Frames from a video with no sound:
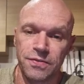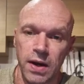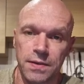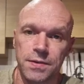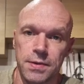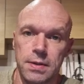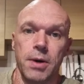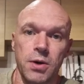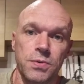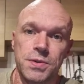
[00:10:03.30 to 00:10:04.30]
fancy the
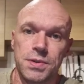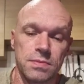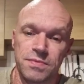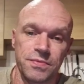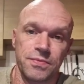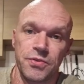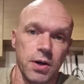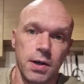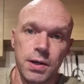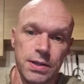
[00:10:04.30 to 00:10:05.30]
most for a
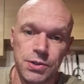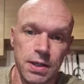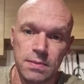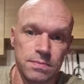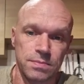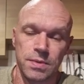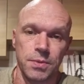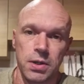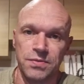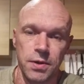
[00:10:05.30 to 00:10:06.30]
clean sheet. I'm
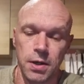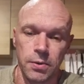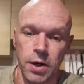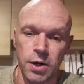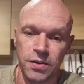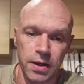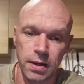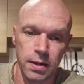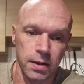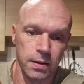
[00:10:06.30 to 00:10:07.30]
not even going to
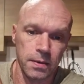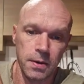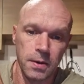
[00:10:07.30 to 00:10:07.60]
overthink it.